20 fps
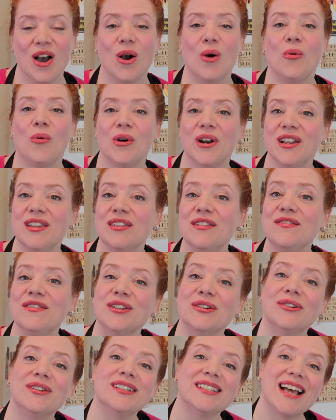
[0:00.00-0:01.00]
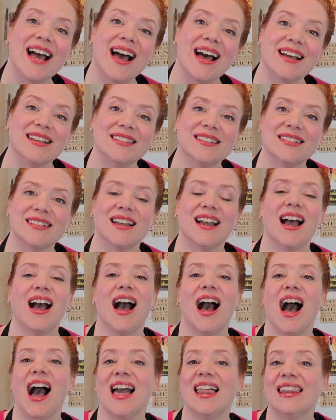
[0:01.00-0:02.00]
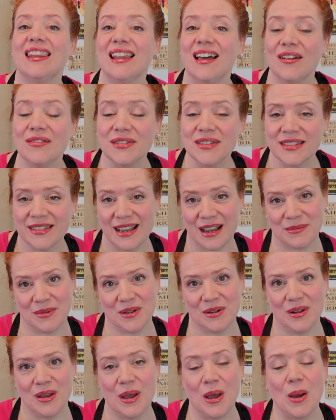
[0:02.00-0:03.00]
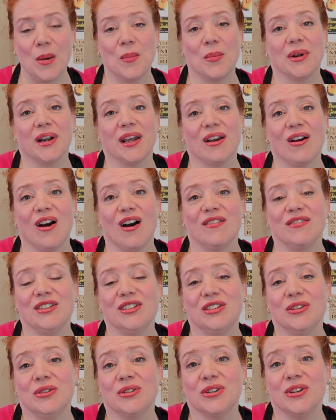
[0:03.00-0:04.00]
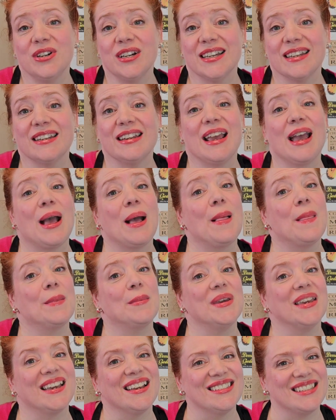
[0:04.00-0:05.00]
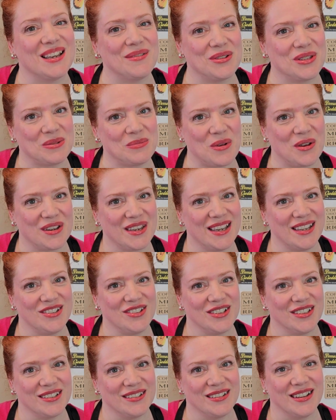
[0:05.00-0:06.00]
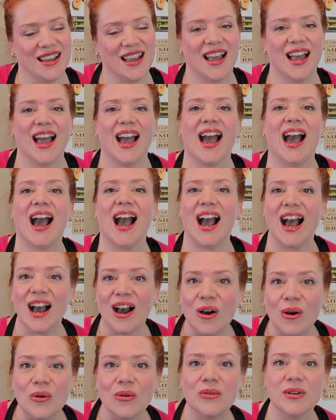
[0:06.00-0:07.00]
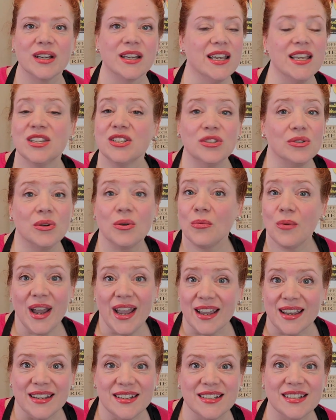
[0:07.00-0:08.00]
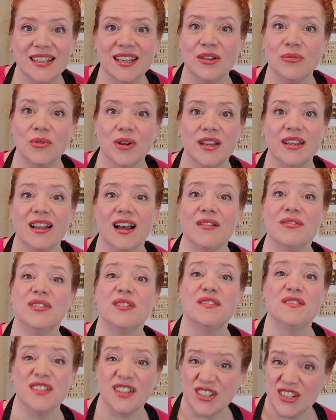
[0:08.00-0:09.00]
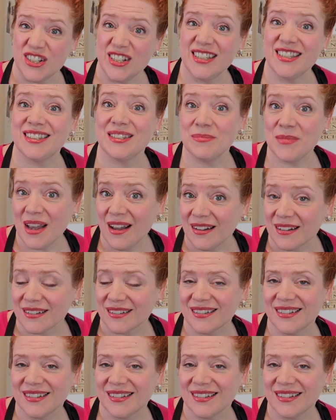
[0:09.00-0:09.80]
one of the viewers asked, I love salmon, but I often don't cook it because I have a small kitchen. How is there a way to get rid of the fishy smell?